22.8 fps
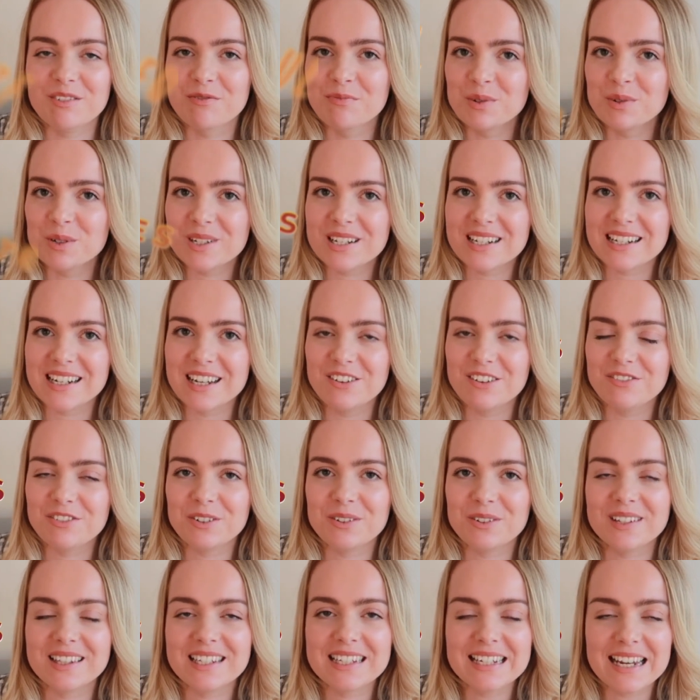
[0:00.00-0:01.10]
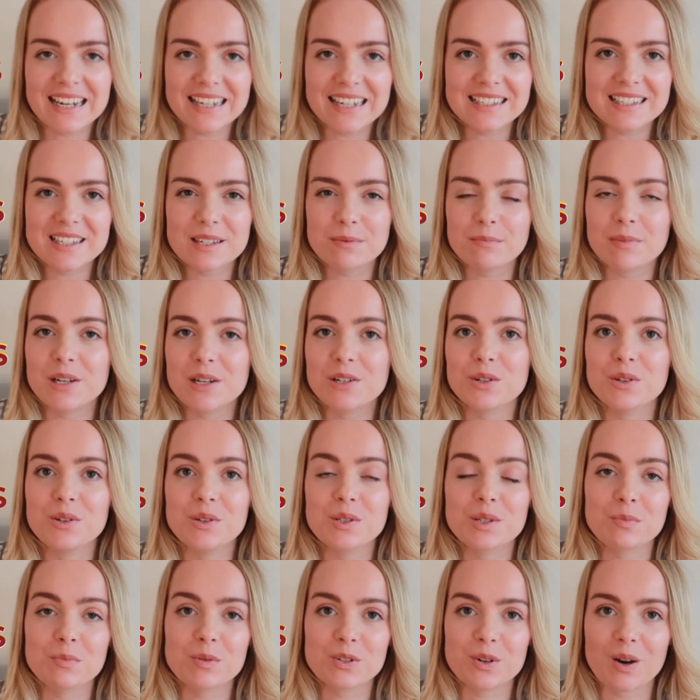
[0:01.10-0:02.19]
More Delightful with Dates. Make sure you
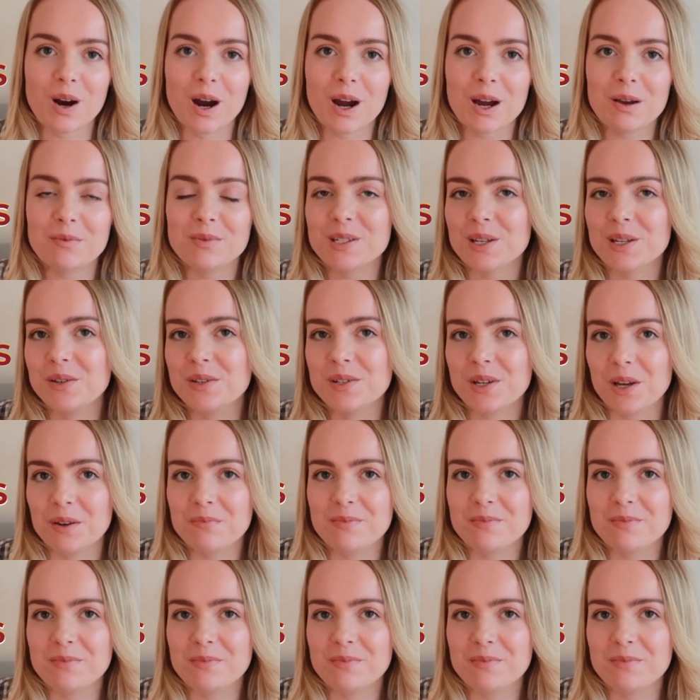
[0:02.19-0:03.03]
subscribe so you don't miss